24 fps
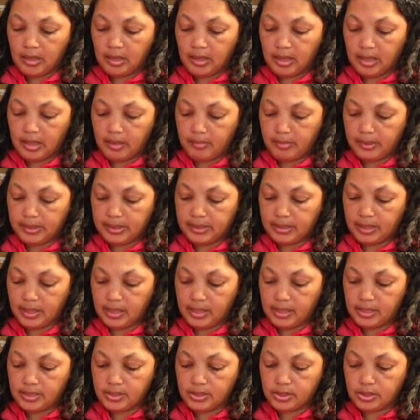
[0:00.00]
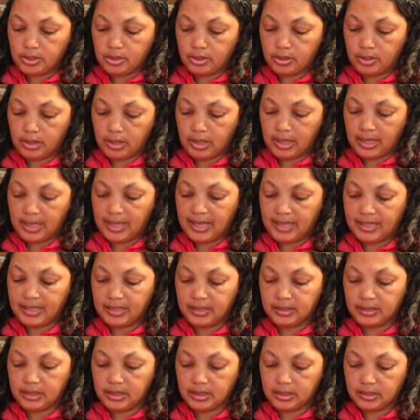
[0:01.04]
And because you're
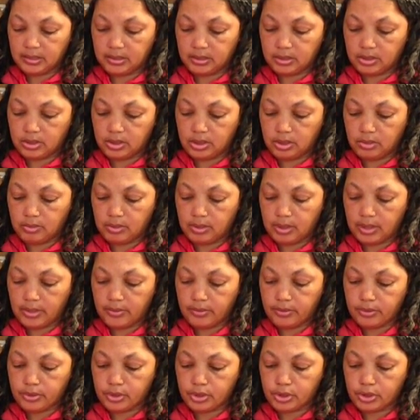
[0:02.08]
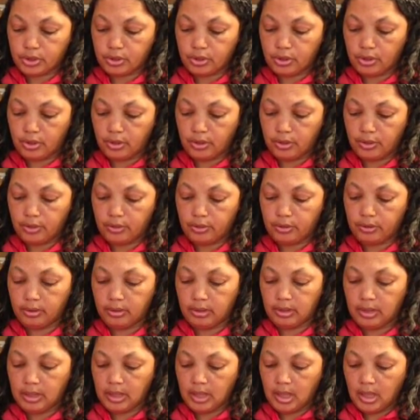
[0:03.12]
adding this to another shirt,
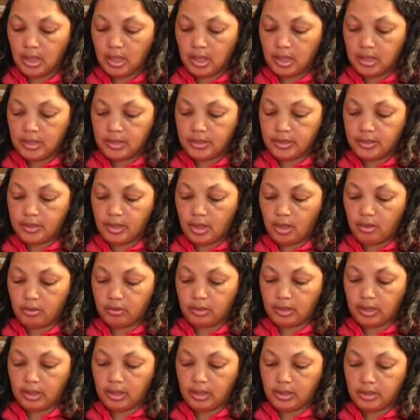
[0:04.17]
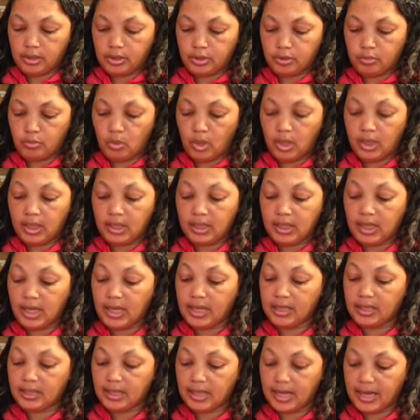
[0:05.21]
you want to
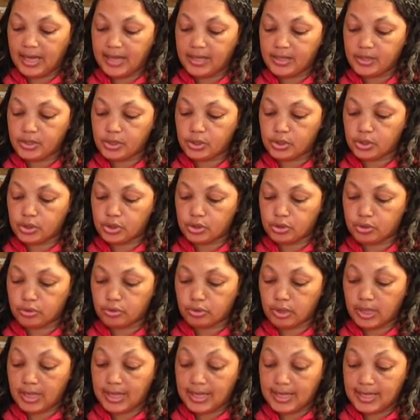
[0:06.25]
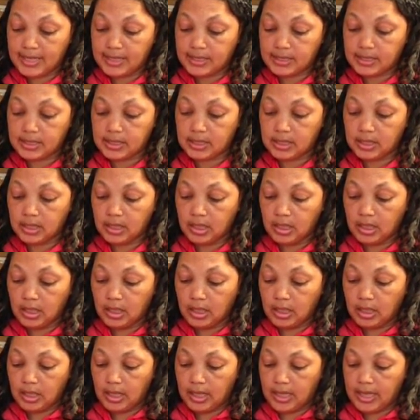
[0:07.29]
cut nice straight
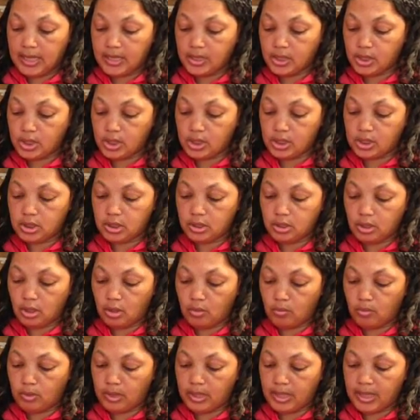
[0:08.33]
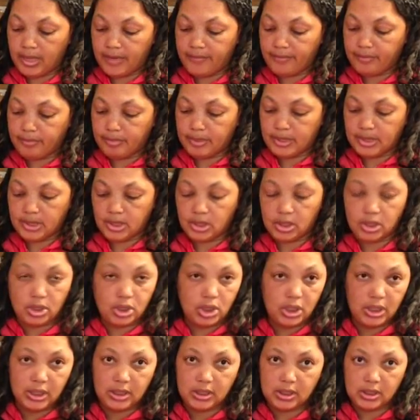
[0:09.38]
edges. You don't want to have a bunch of
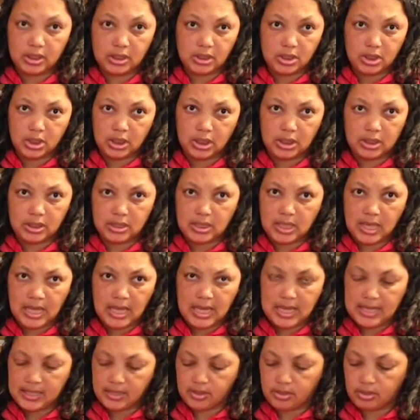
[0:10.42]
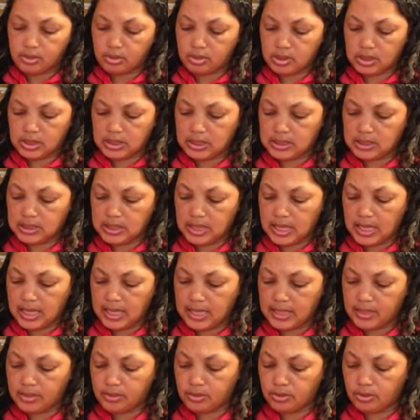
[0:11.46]
zigzags or
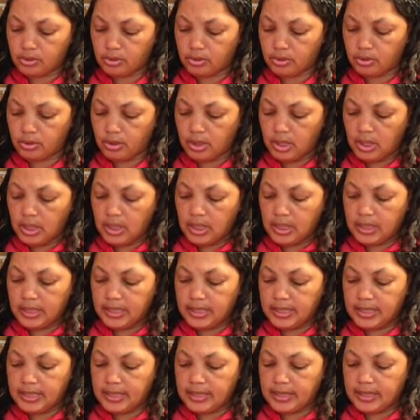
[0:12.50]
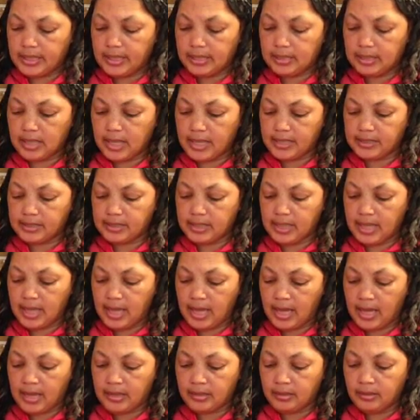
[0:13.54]
zigzags or anything like
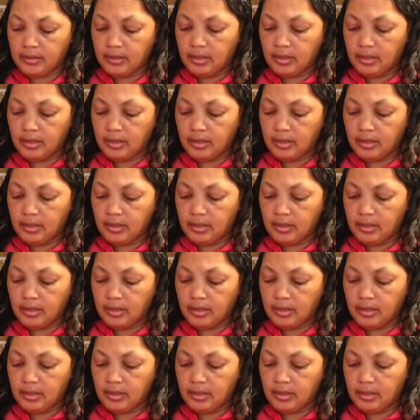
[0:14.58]
that.